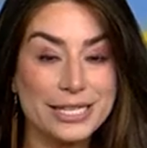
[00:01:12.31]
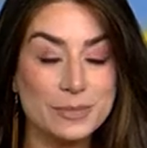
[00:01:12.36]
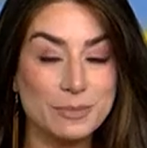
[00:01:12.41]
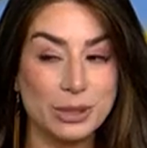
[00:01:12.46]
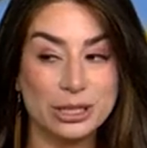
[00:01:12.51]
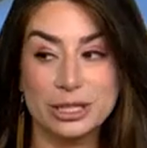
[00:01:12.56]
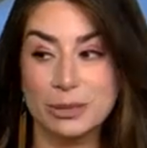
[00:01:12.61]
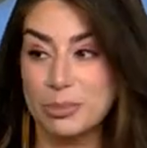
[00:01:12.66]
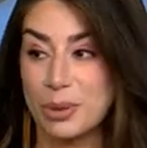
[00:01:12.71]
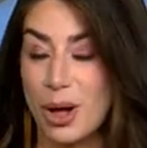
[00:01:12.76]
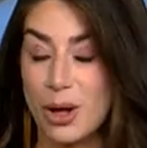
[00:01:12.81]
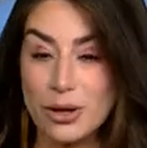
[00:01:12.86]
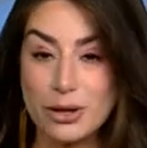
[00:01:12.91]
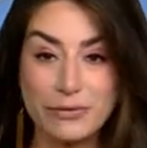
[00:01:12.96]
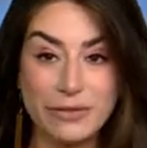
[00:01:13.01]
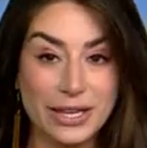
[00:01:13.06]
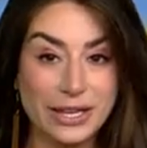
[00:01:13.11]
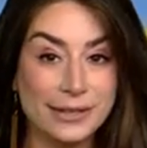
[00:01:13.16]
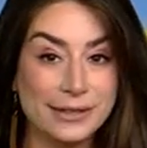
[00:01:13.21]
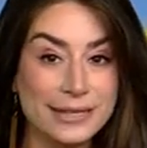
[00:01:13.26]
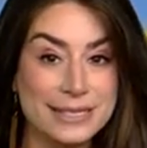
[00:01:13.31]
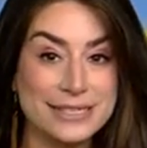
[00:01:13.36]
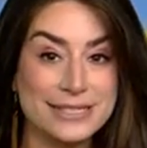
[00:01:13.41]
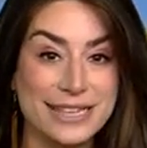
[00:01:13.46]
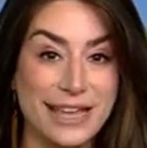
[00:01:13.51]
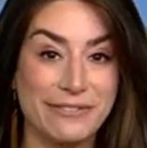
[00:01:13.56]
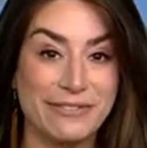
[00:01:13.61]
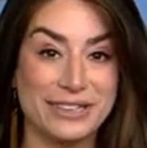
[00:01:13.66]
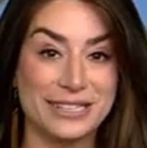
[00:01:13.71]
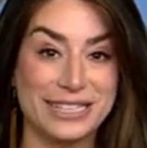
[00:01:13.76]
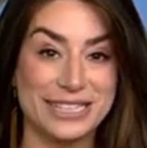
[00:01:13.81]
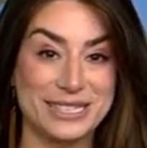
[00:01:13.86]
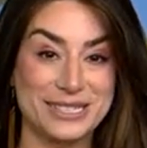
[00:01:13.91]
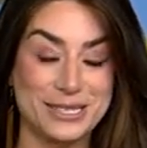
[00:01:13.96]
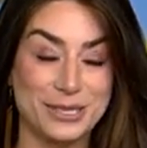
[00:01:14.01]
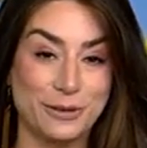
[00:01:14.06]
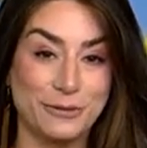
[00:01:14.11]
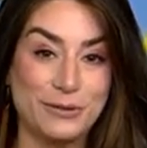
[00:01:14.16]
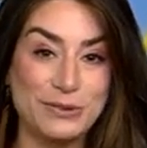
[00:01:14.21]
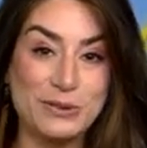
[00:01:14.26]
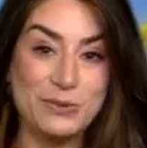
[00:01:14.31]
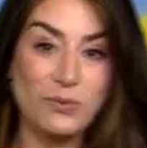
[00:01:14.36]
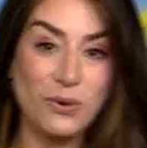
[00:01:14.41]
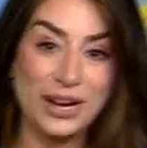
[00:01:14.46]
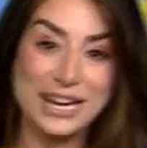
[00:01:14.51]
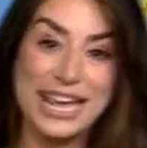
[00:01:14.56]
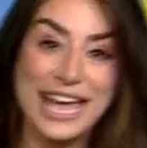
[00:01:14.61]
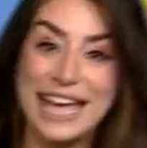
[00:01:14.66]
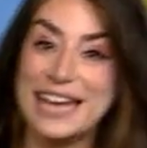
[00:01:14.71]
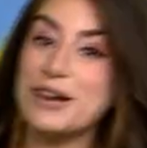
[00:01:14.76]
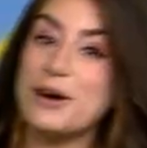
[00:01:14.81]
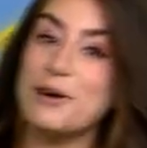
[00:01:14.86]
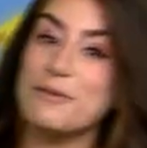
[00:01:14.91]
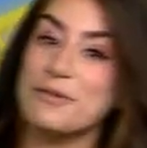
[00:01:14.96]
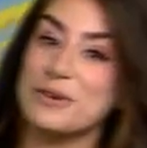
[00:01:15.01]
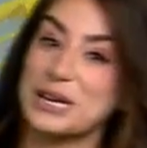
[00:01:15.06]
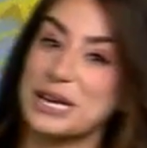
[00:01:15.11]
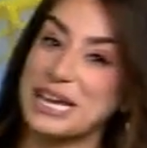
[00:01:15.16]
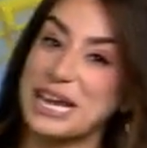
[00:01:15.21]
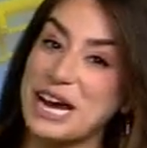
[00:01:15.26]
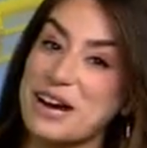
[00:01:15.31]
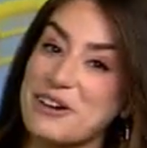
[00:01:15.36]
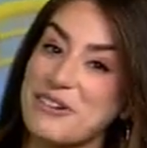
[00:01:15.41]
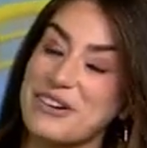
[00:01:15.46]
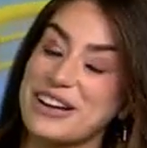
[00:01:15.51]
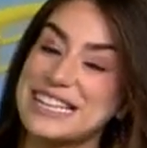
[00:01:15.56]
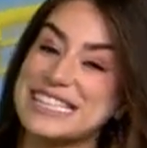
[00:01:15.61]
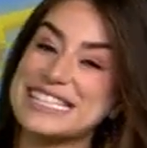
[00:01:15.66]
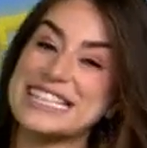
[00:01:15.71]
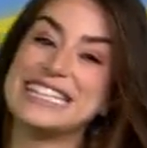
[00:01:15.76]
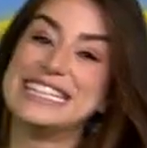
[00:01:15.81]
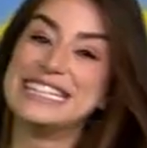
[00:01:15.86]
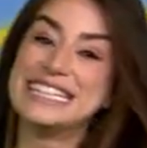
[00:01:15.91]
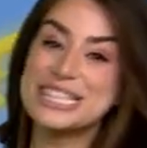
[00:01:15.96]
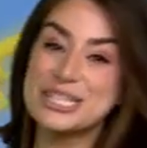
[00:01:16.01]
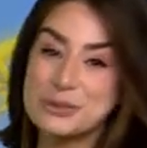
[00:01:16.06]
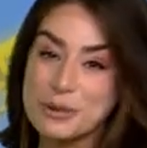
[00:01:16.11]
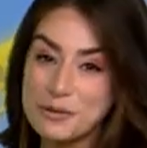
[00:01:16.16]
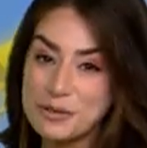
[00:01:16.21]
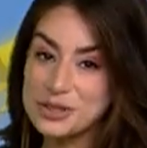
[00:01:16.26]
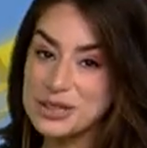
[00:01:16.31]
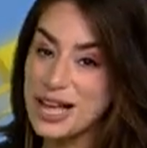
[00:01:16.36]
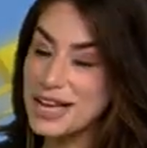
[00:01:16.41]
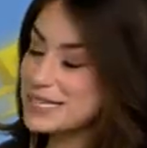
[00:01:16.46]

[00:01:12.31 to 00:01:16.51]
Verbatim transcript: but the bulk of it in the 70s. So if you want to head over to Carowinds, 12 o'clock,